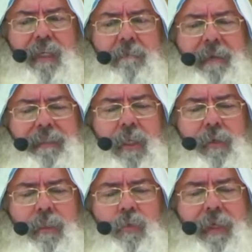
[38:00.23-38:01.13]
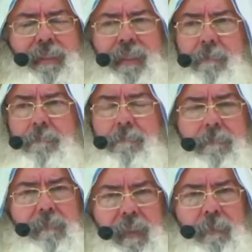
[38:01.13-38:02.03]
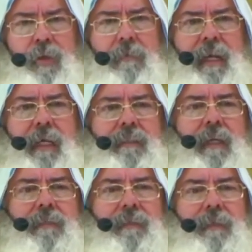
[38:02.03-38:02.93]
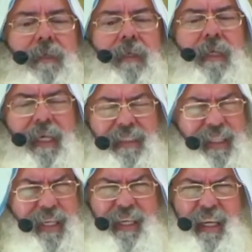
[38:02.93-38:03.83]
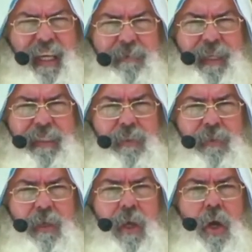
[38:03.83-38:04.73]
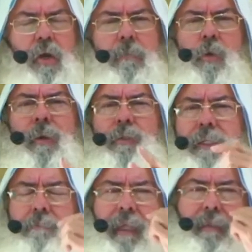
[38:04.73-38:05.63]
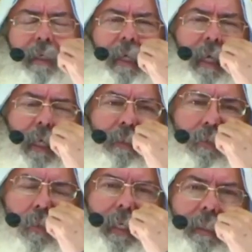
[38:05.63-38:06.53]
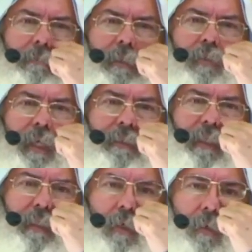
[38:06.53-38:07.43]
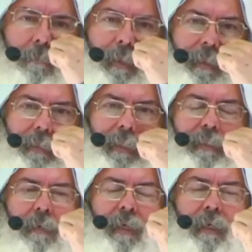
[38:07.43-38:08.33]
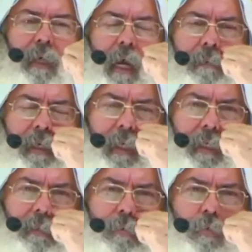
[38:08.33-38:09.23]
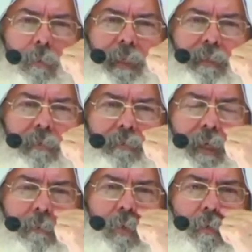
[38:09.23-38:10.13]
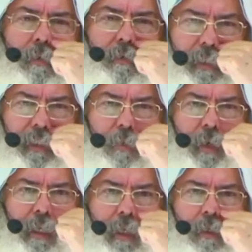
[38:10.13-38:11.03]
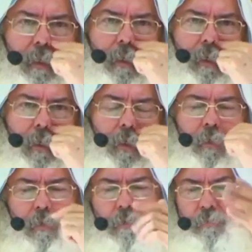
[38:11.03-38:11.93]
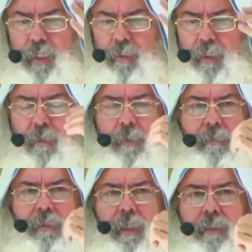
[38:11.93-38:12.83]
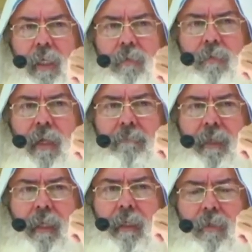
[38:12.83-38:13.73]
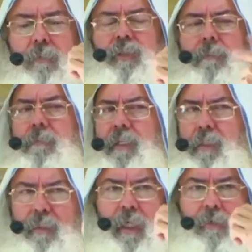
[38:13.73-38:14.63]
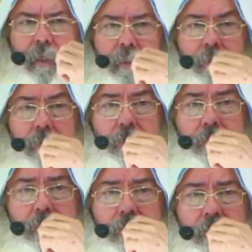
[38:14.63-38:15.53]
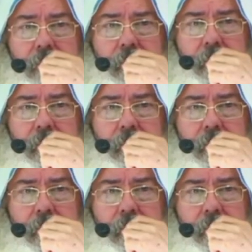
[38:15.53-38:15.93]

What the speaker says: because I still see appointments out of Shabbat and I keep ministering. So they say, I'm going to fail, more of what you think I'm going to fail. That's unbelievable. Just like when I told you about this, that people, they compete to see who was